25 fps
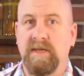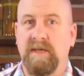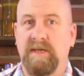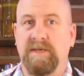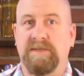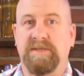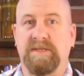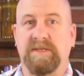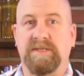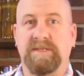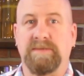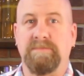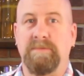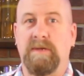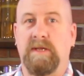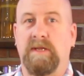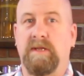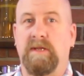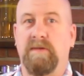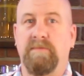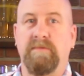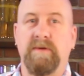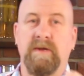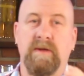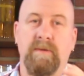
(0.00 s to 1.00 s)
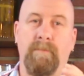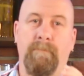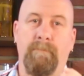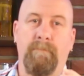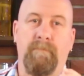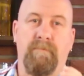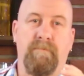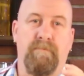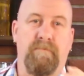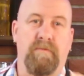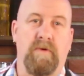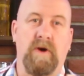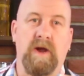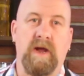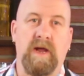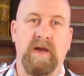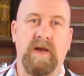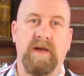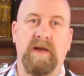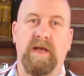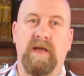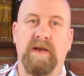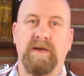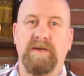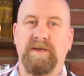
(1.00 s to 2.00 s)
is the smell of
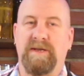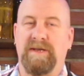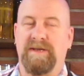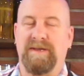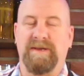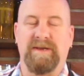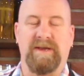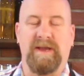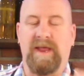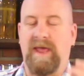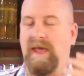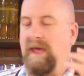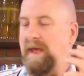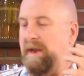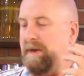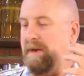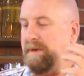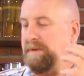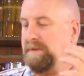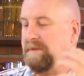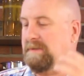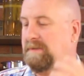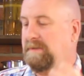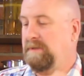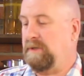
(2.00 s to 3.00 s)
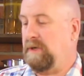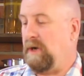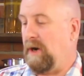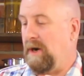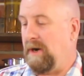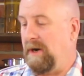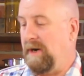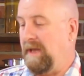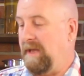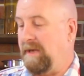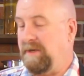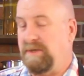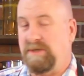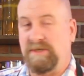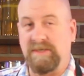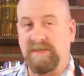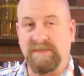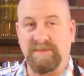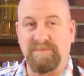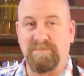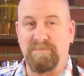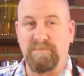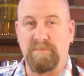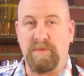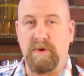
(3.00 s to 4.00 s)
frying onion and garlic
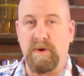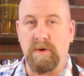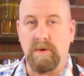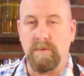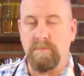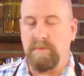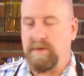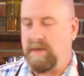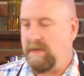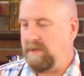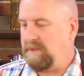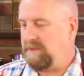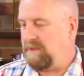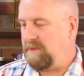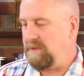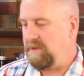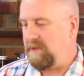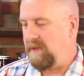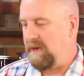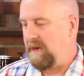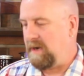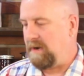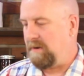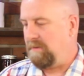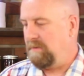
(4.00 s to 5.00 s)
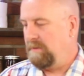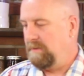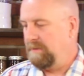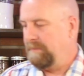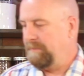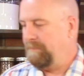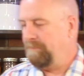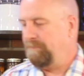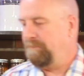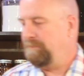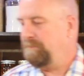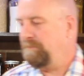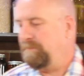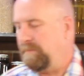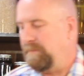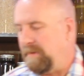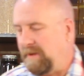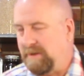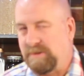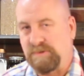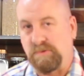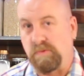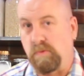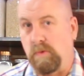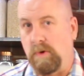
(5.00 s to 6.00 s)
just permeating the air.
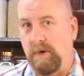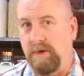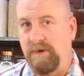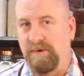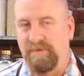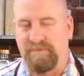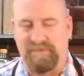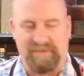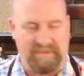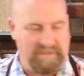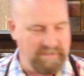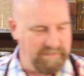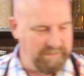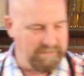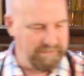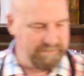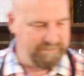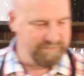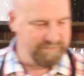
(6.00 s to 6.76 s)
It's wonderful.